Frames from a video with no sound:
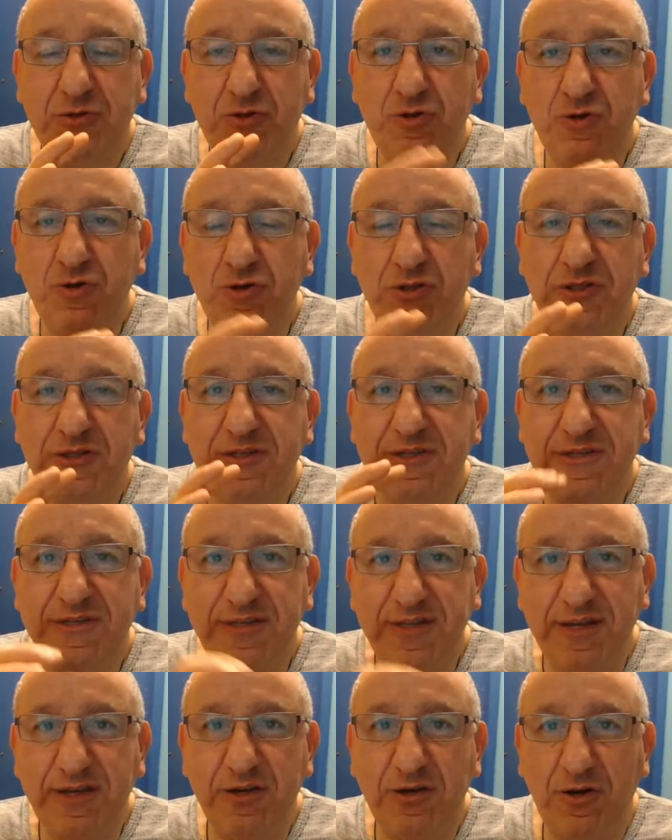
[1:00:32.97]
good
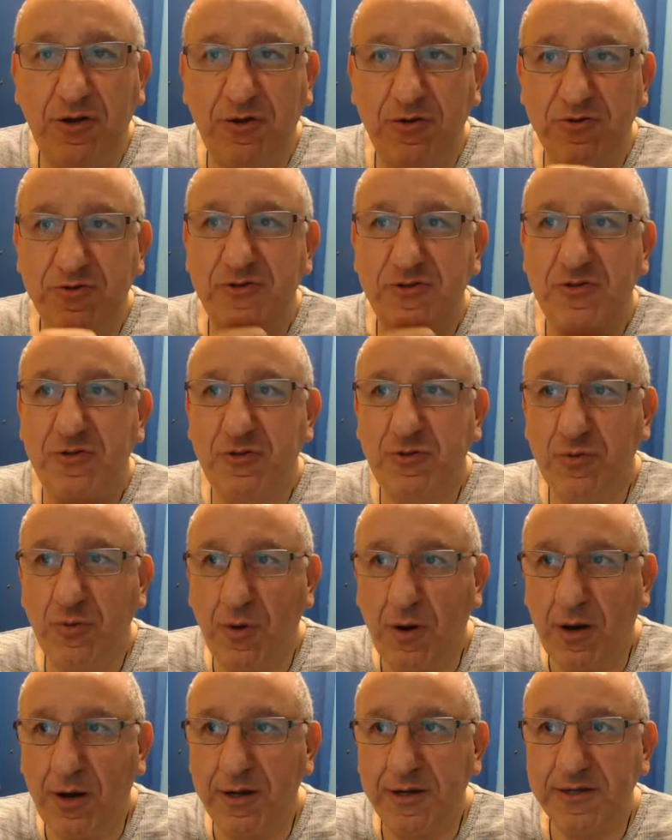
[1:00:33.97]
signals to
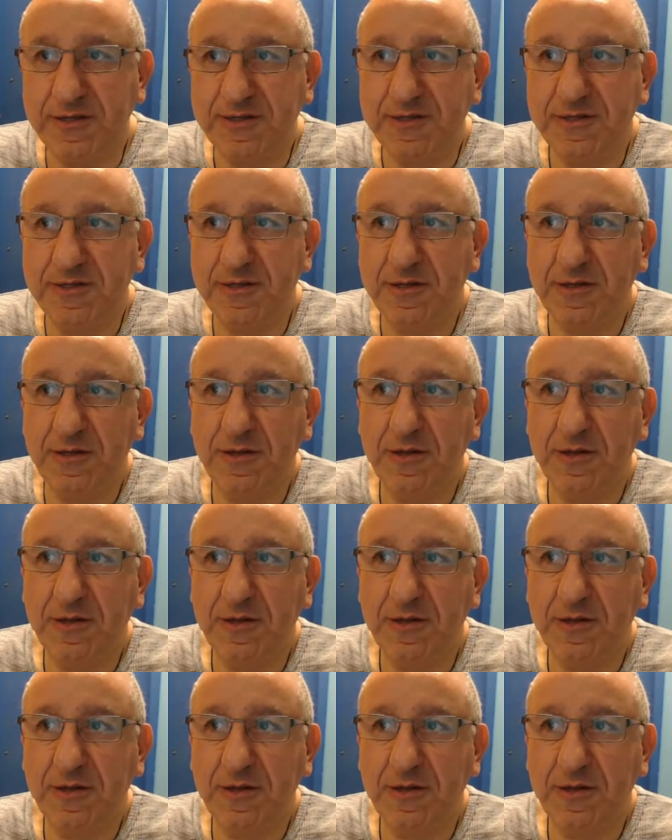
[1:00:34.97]
us